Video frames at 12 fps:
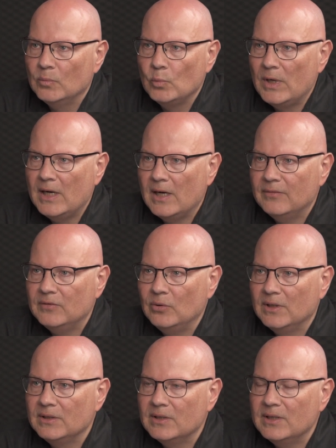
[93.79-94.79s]
We have
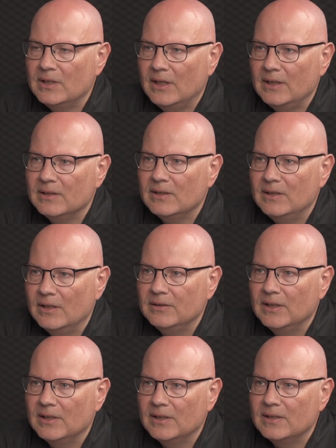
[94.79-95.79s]
to understand
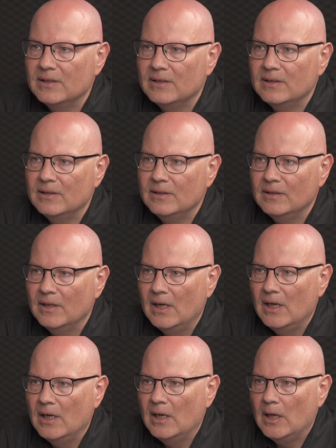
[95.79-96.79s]
still that it's
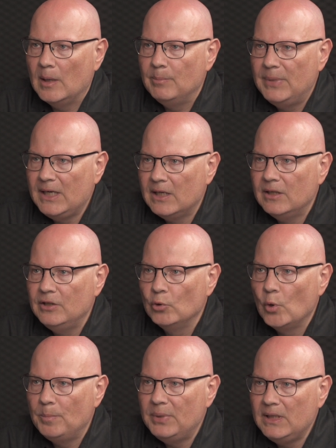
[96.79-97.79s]
a big
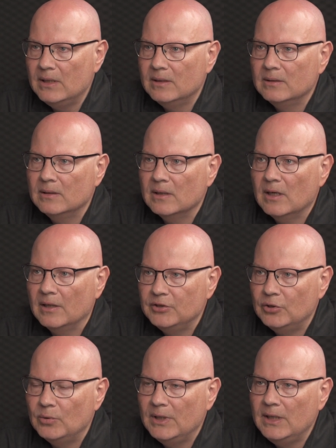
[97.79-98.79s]
European
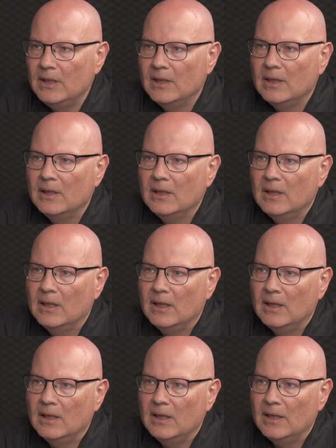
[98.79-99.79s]
country
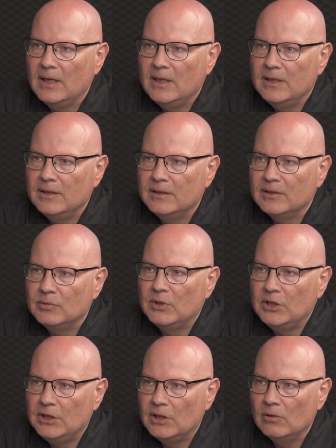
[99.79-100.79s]
in
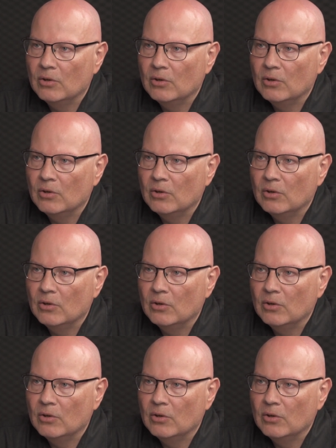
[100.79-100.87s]
strategic